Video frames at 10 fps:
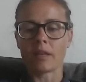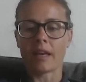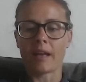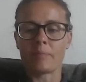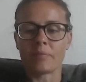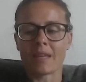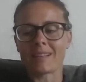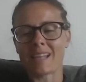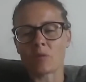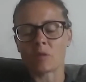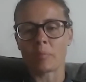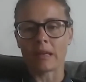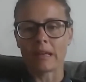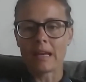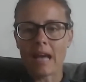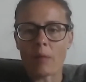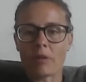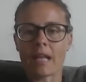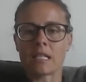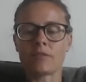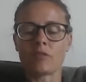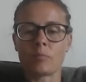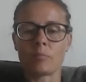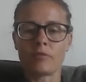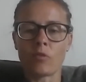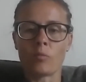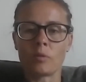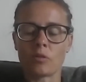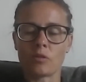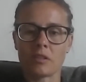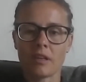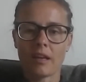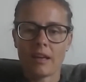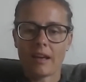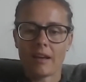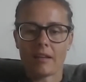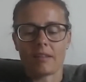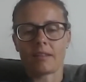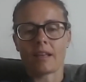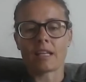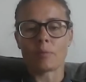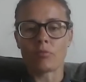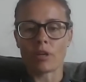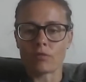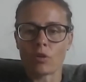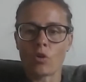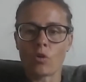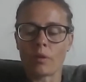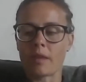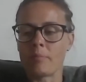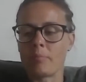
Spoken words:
Like I say, I was a bit apprehensive of it before because the kind of pressure would come with it.